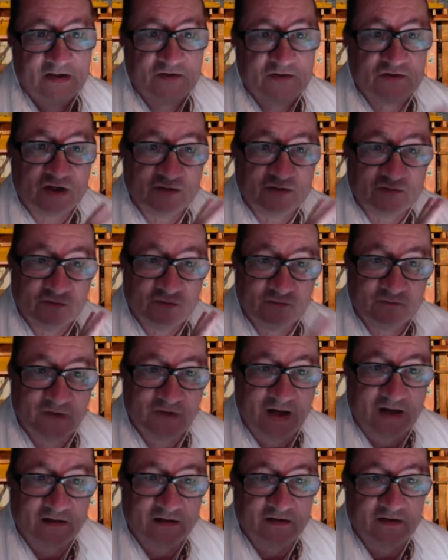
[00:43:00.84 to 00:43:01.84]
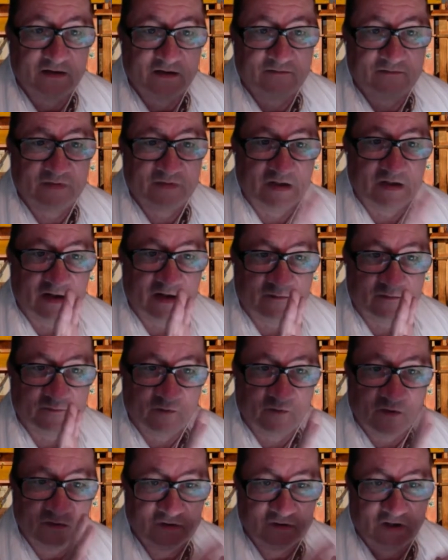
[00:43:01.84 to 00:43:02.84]
Chaturvarnyam, there are
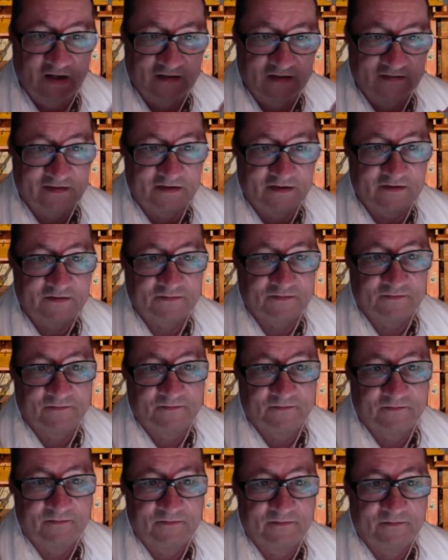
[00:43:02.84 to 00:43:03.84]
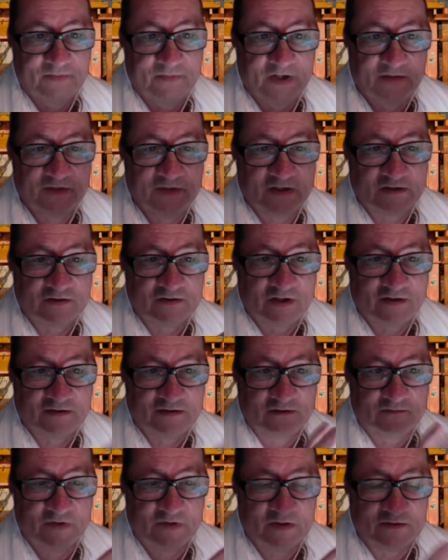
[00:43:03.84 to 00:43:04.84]
4 classes, Brahmana,
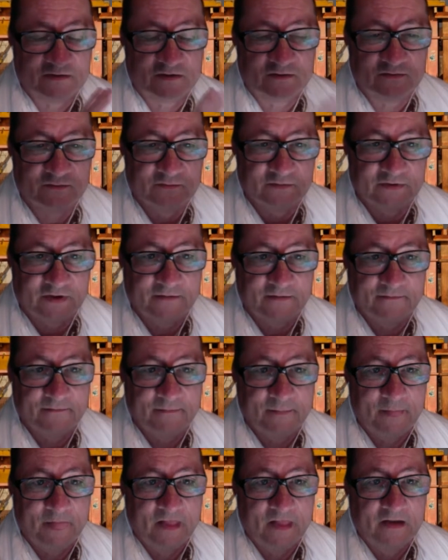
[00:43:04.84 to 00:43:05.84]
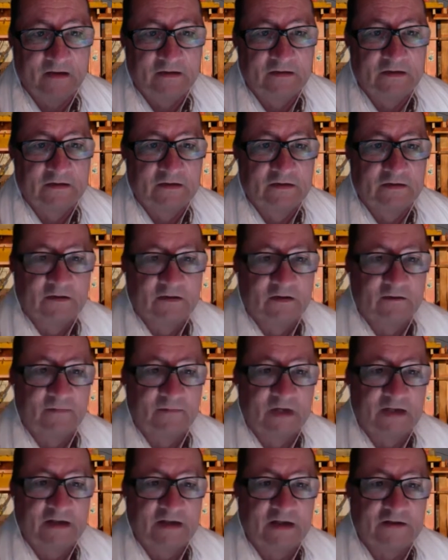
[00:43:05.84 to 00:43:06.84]
Kshatriya, Vaishya, Shudra.
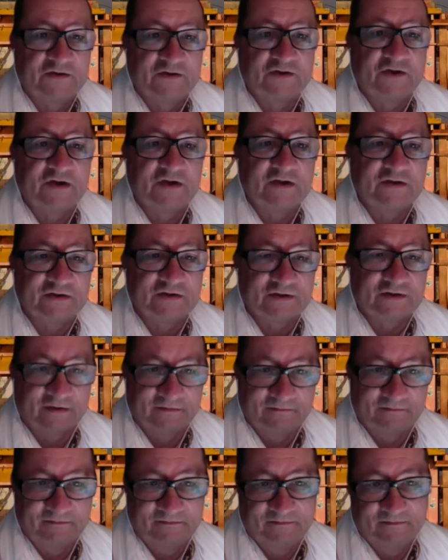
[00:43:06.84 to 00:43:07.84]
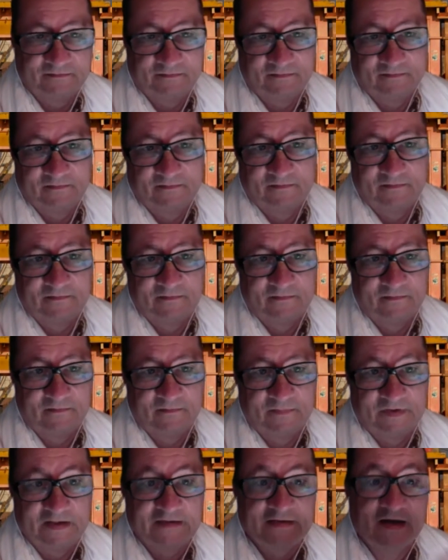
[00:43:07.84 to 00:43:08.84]
Maya Shrishtam,
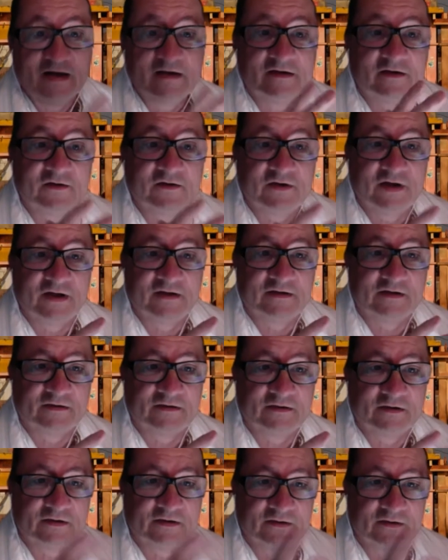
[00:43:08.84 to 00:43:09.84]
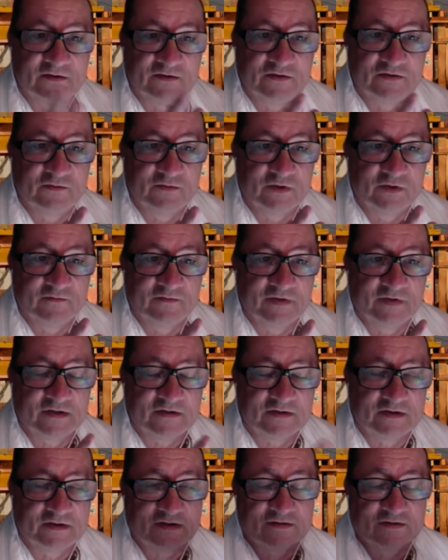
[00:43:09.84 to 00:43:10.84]
that I created in this
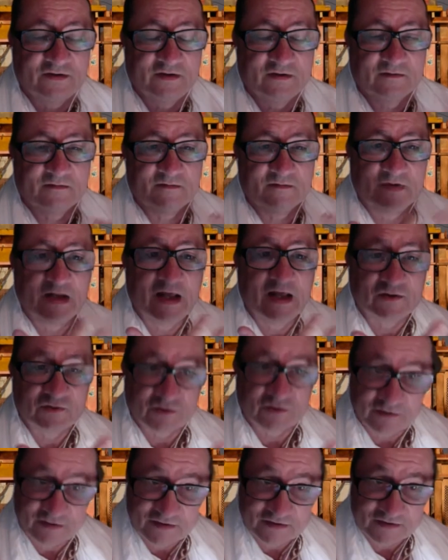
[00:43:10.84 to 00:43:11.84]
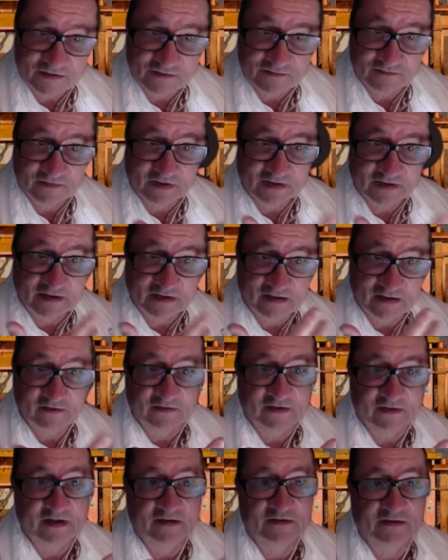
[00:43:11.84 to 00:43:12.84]
universe, these natures that I
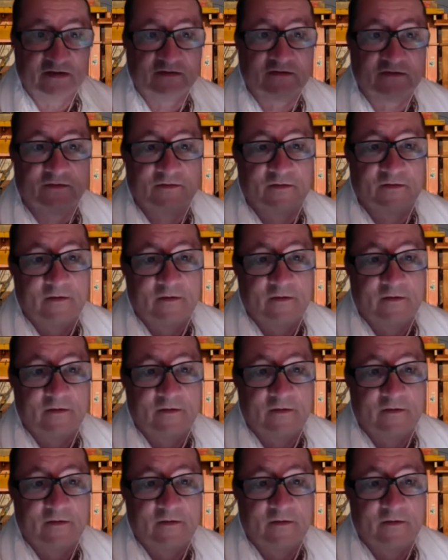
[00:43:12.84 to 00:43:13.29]
created.